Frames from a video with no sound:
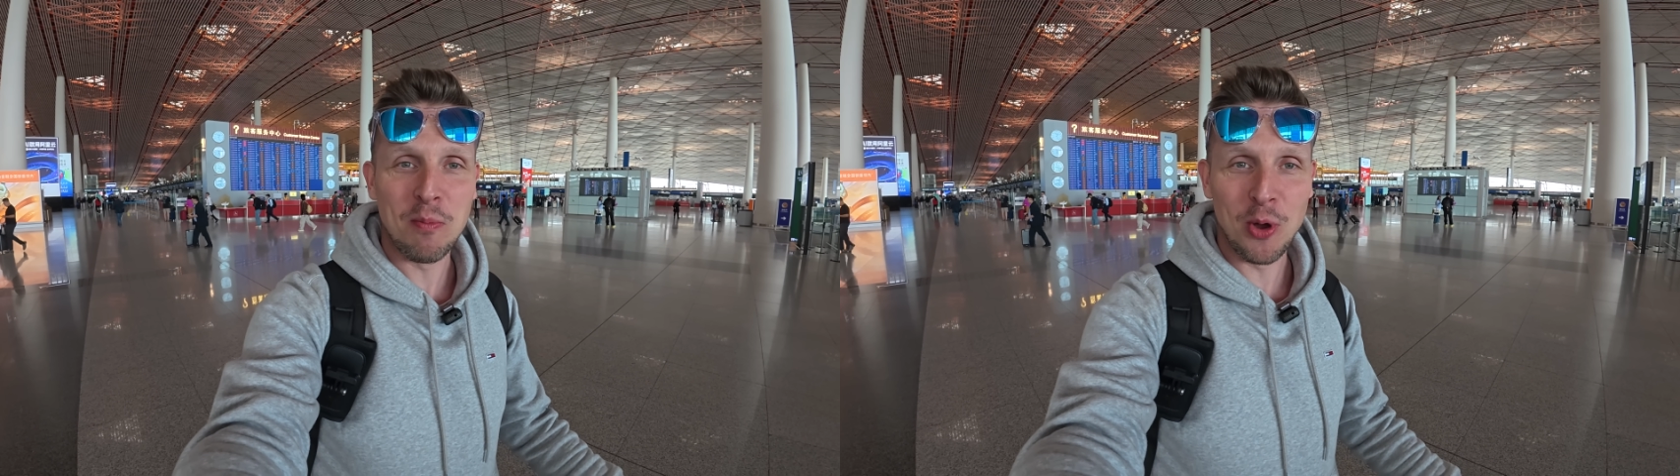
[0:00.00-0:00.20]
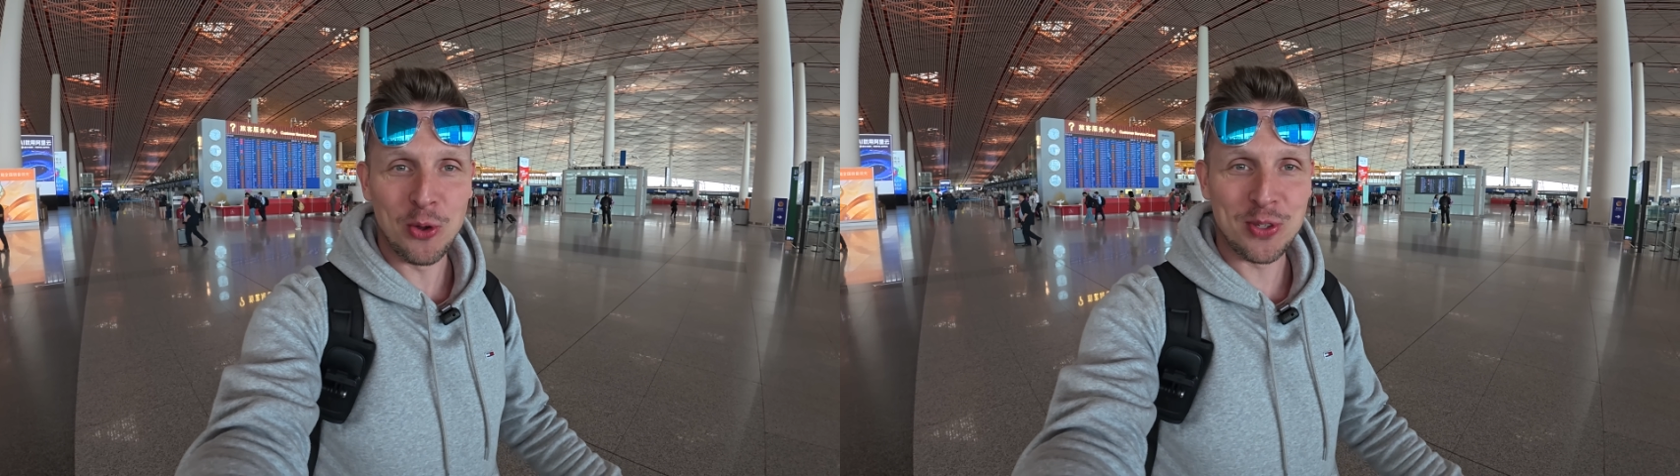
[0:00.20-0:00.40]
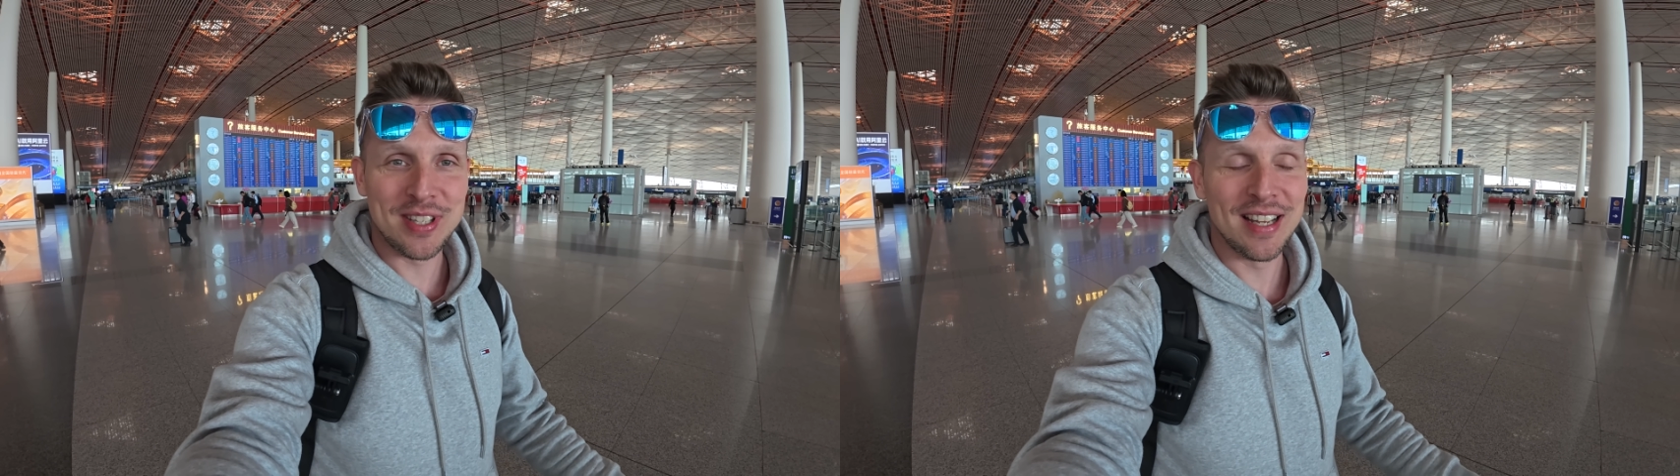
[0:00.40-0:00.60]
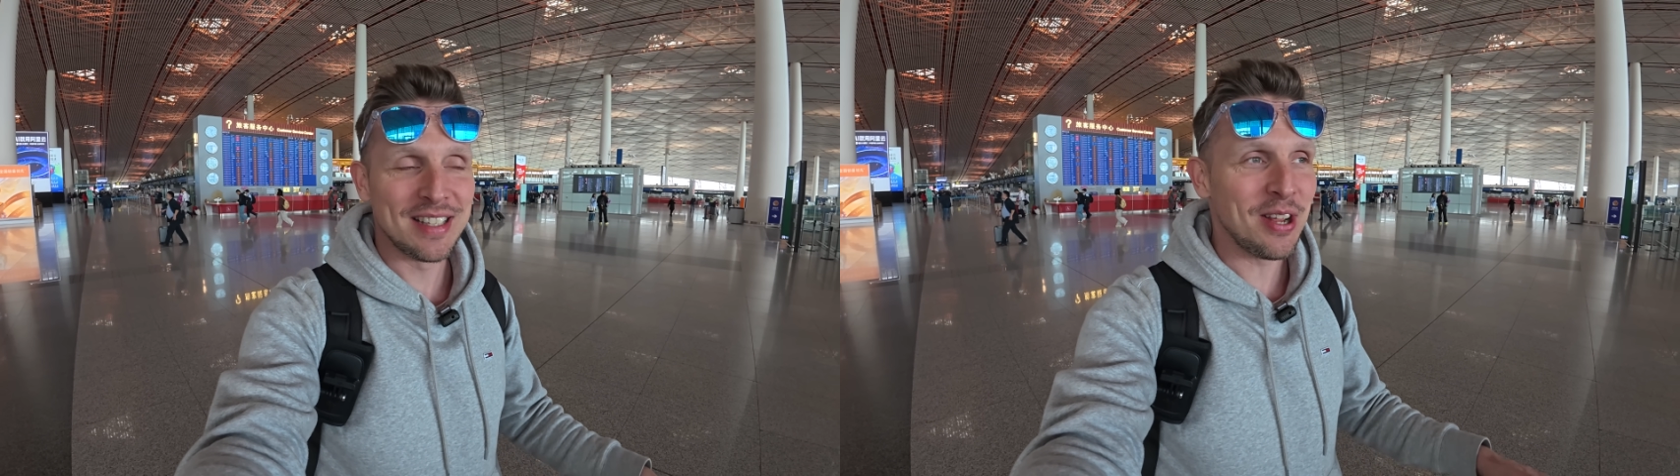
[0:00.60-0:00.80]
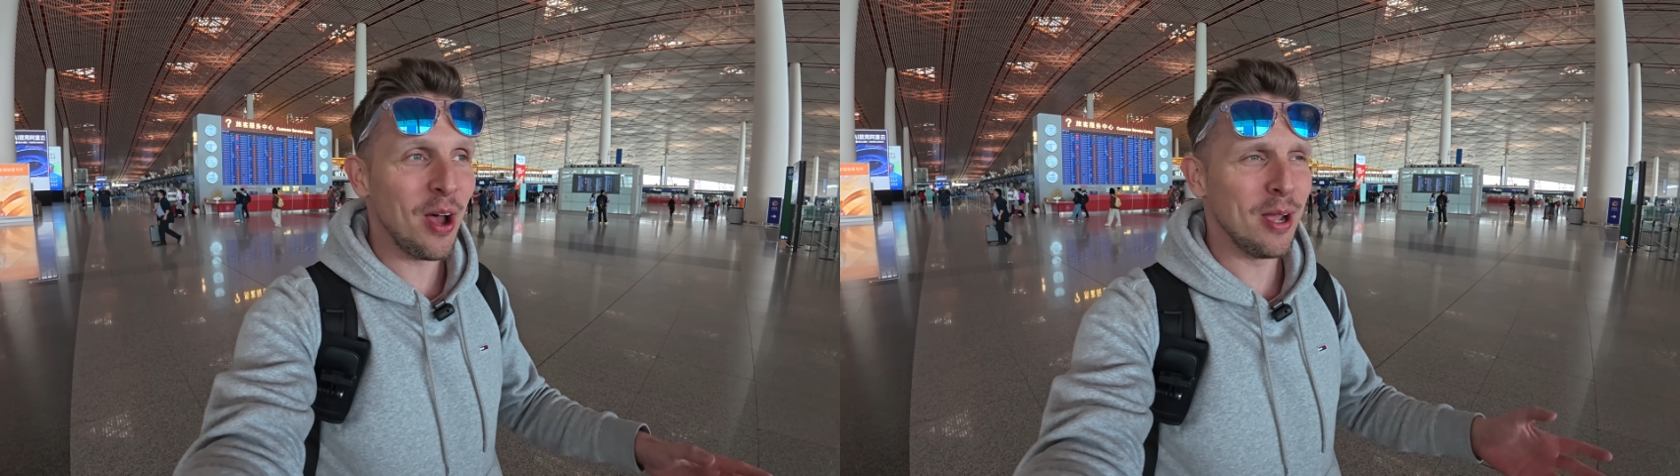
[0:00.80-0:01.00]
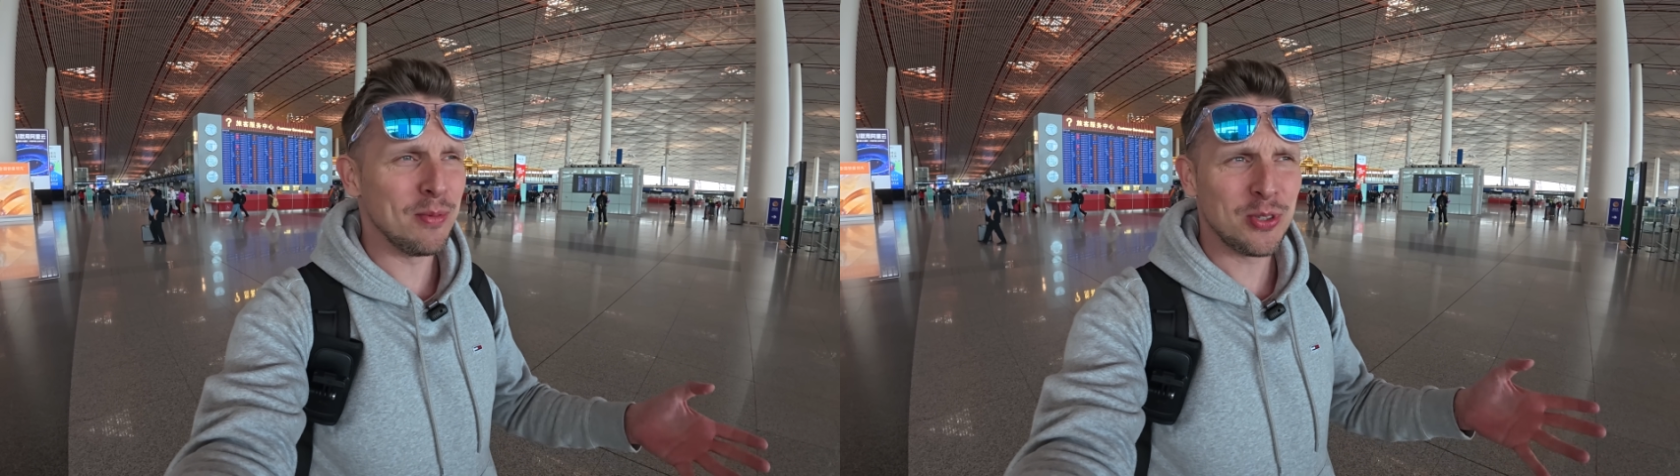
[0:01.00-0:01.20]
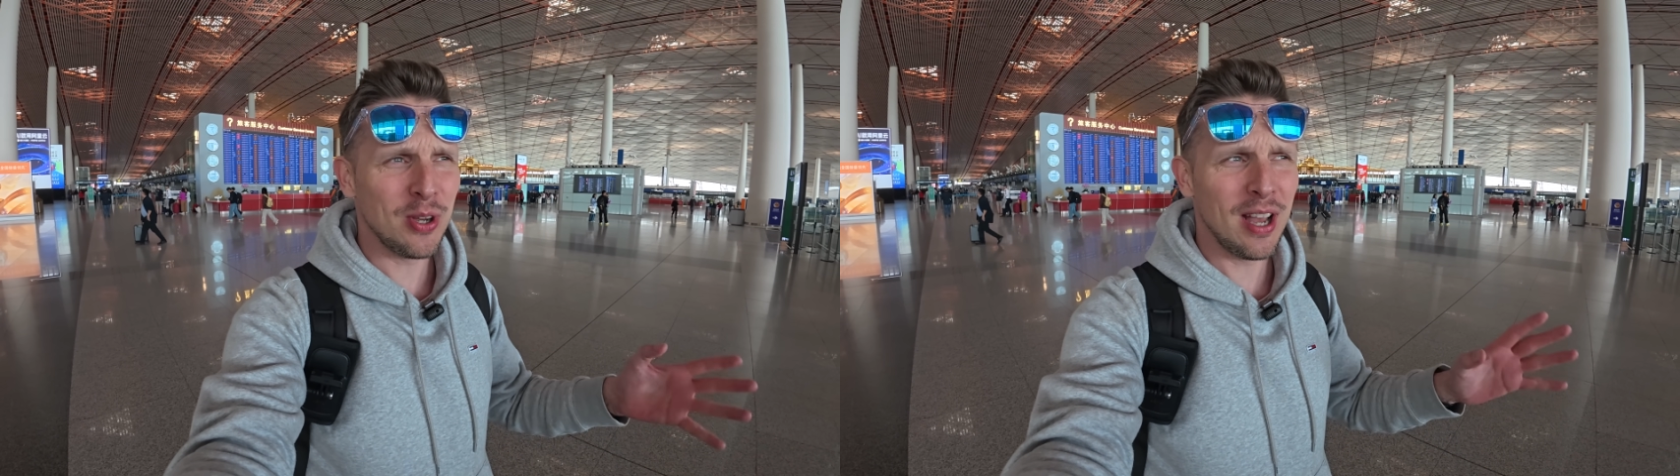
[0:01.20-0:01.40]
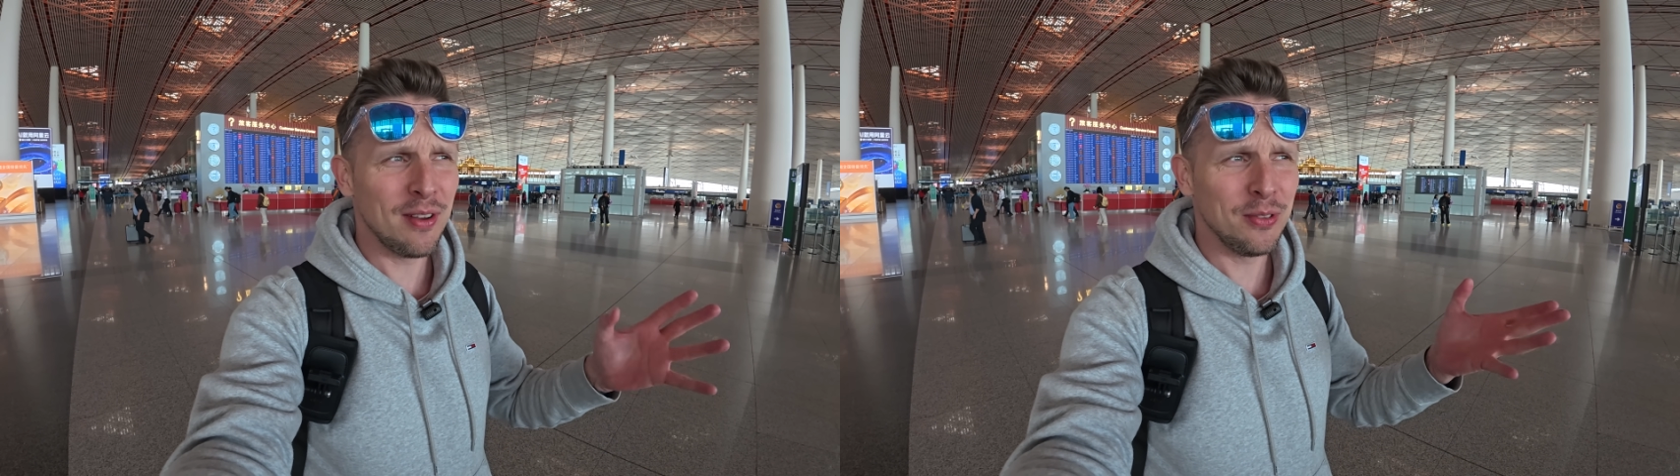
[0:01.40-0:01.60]
most time.
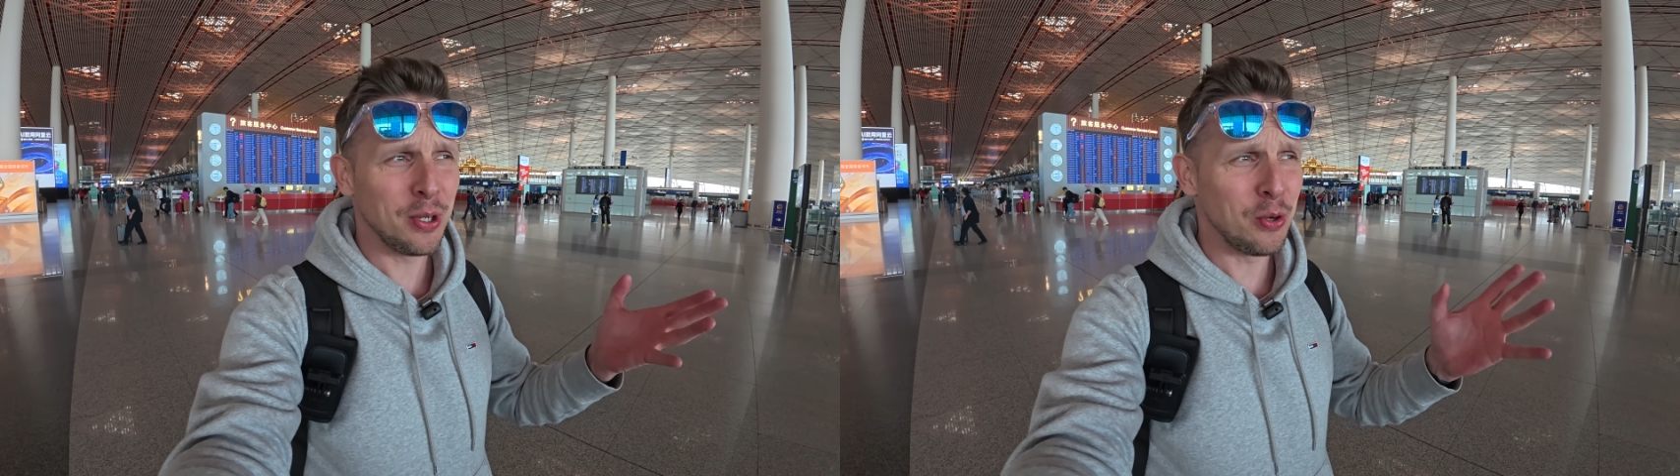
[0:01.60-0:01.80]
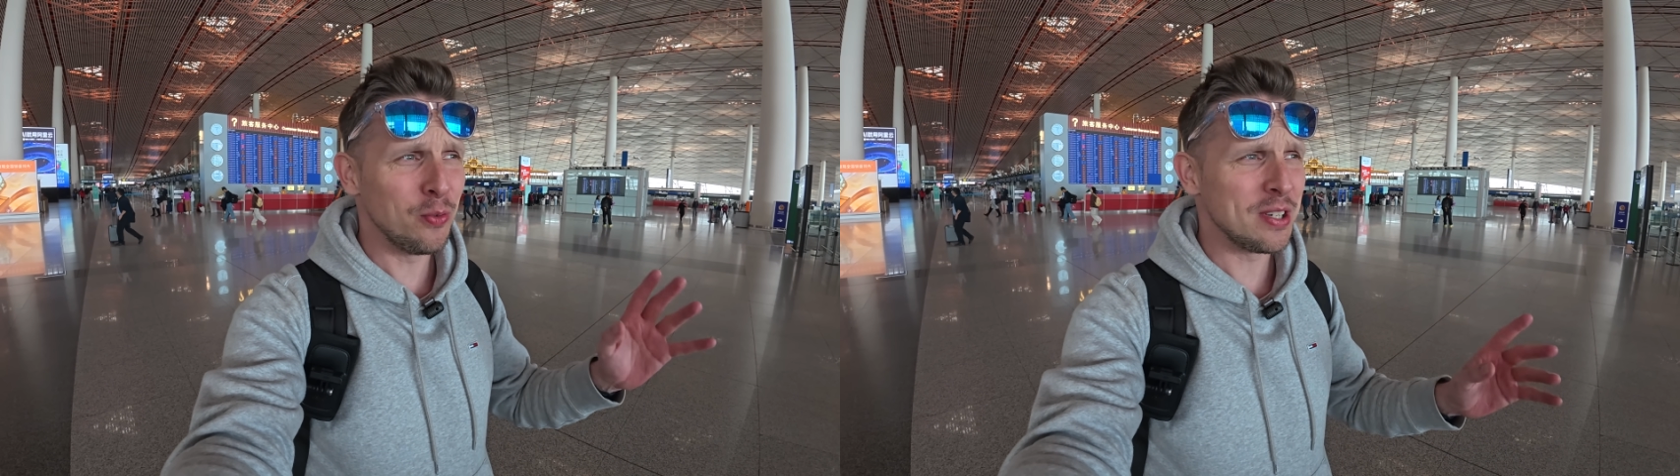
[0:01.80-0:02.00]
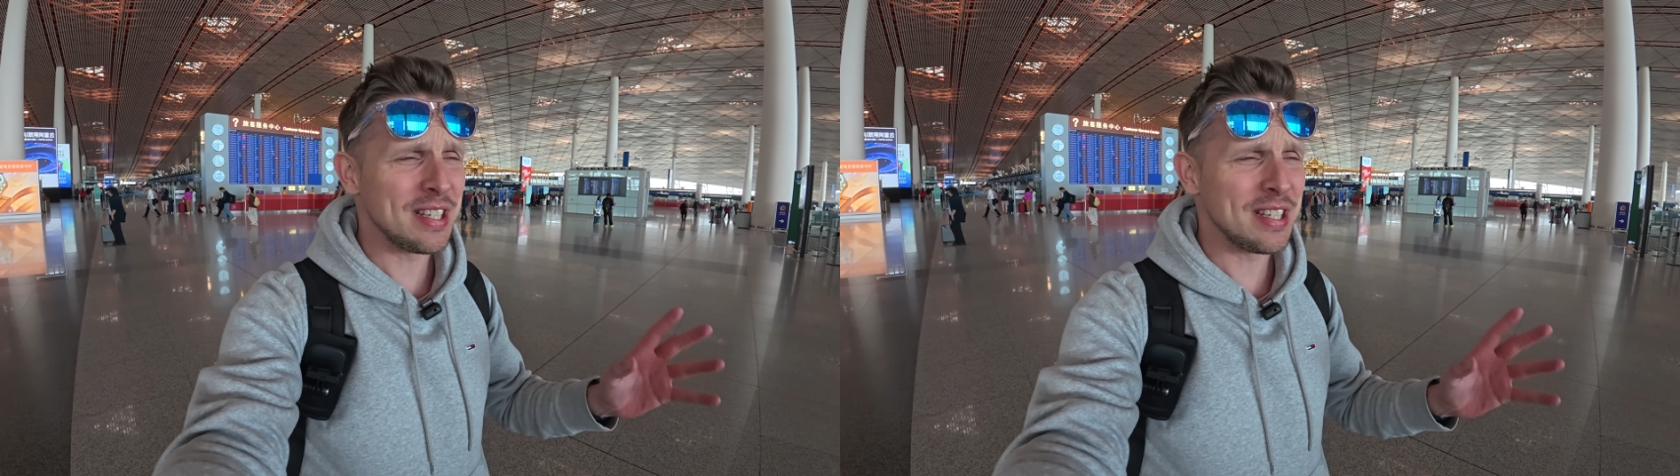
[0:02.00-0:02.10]
So I have like over